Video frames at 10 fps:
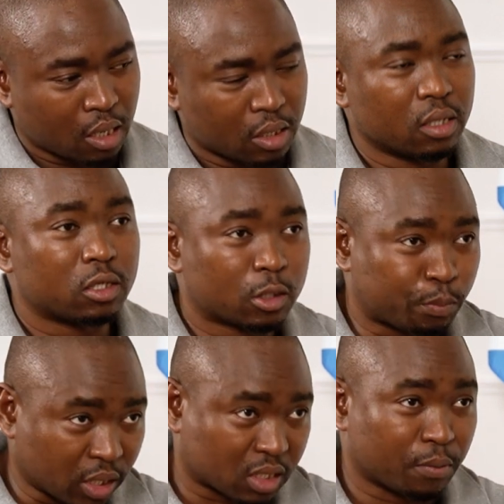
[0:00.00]
he
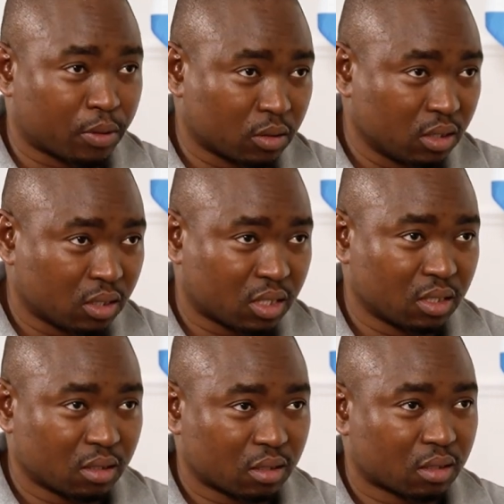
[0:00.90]
speaks about these
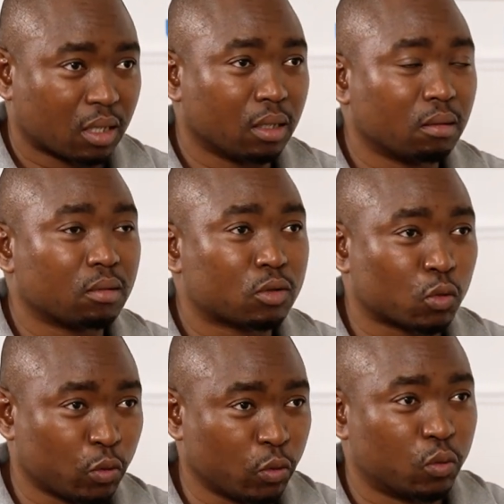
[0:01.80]
things, and
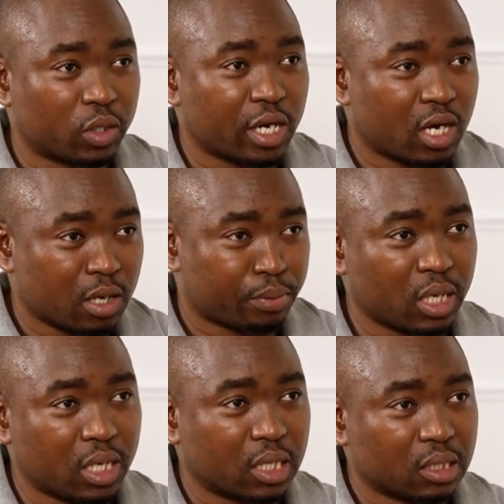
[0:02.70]
to you, they are
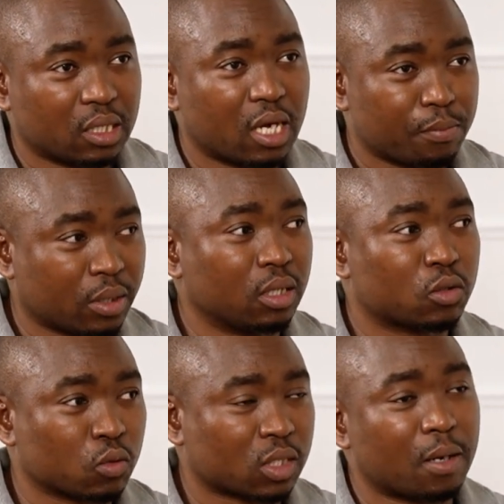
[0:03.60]
appealing. They are appealing
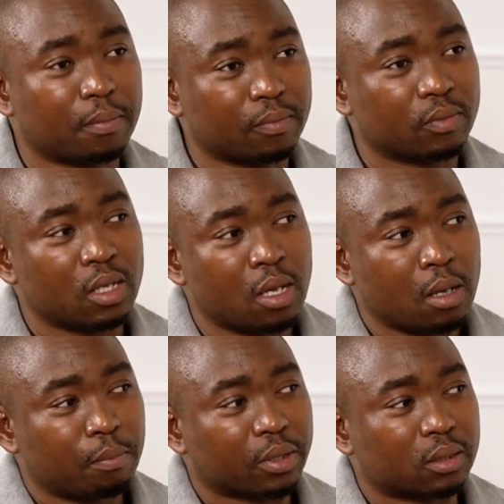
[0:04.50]
to some,
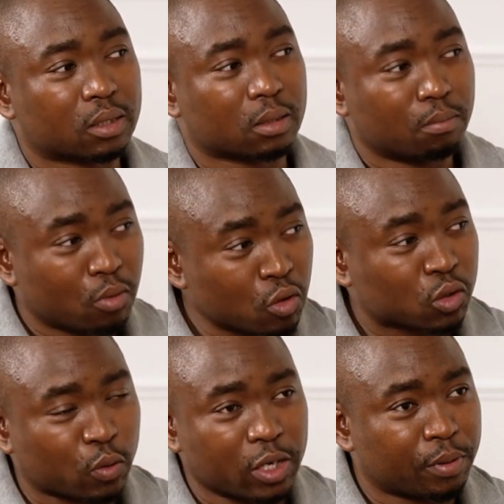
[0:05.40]
but
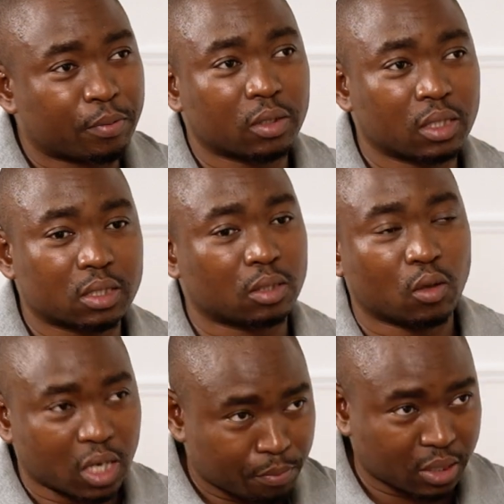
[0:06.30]
most white people, it's
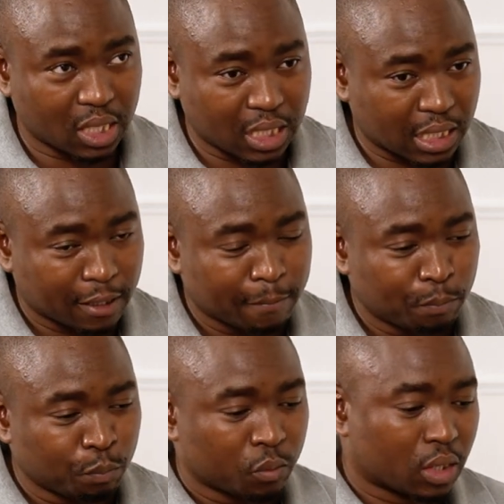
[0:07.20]
not appealing.
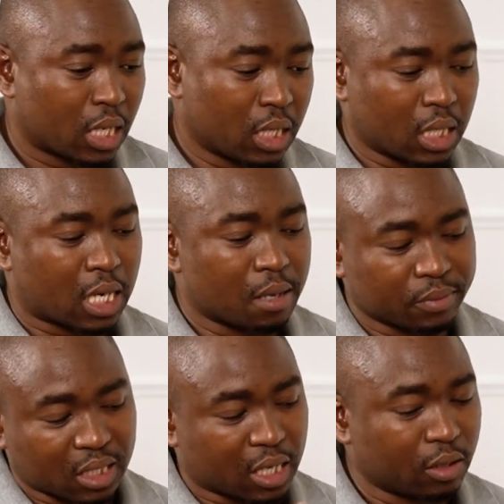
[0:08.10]
Then he
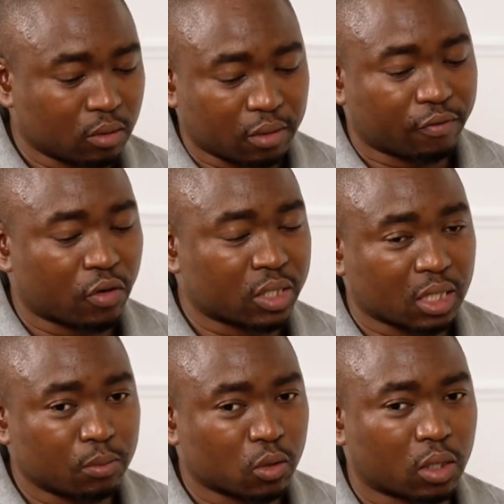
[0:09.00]
comes again on the very
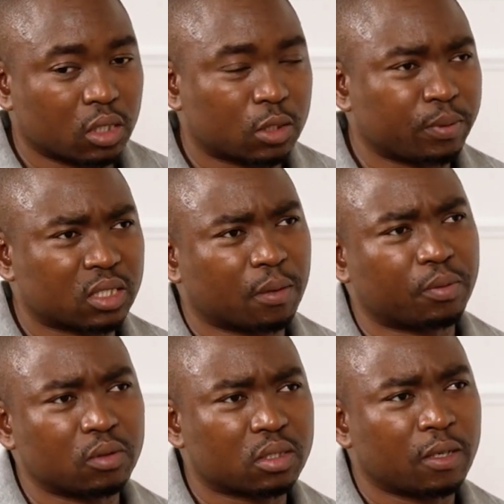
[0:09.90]
same token, he speaks
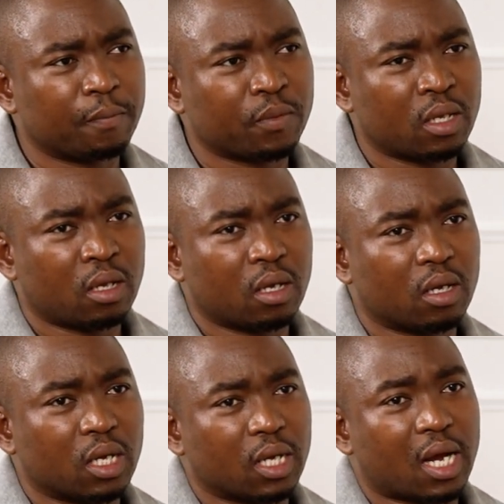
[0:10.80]
about
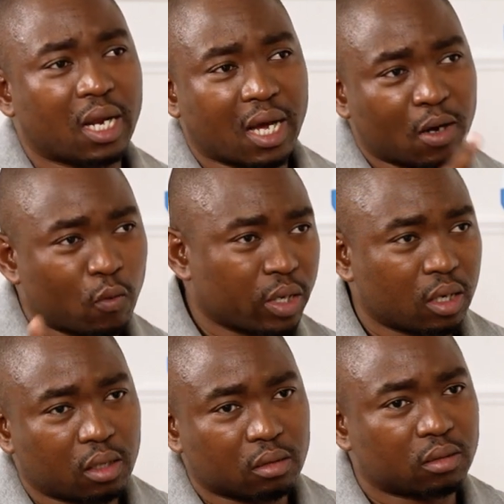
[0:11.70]

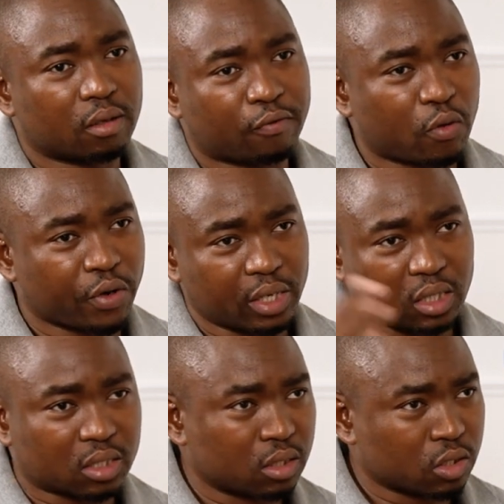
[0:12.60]
allowing the foreign
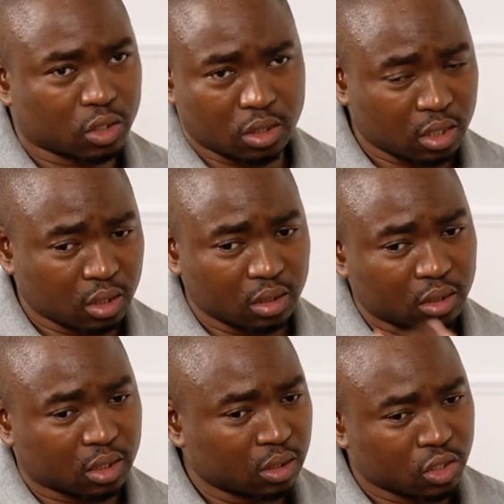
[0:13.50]

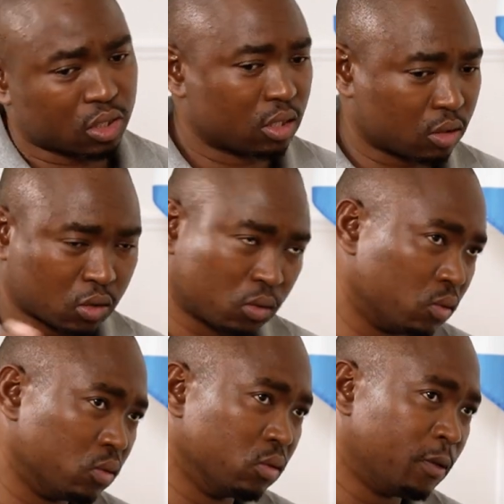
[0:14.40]
internationals
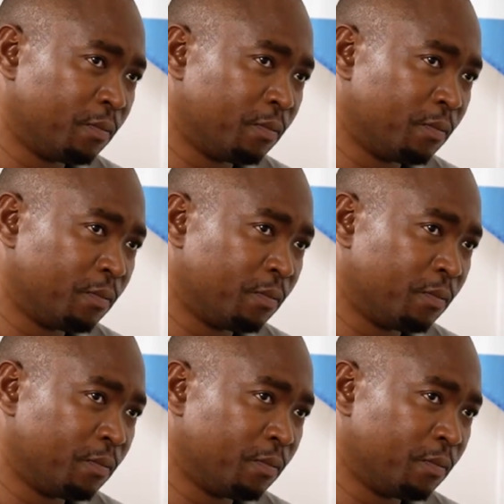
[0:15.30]
to,